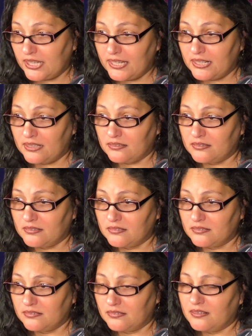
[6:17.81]
at it
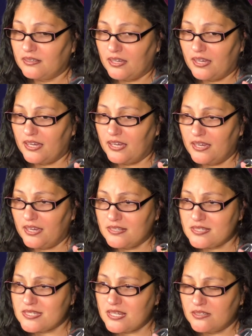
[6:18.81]

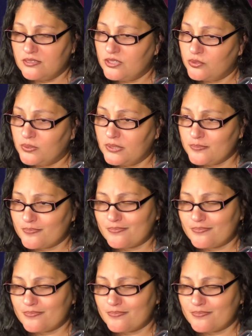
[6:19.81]
and say, you know what?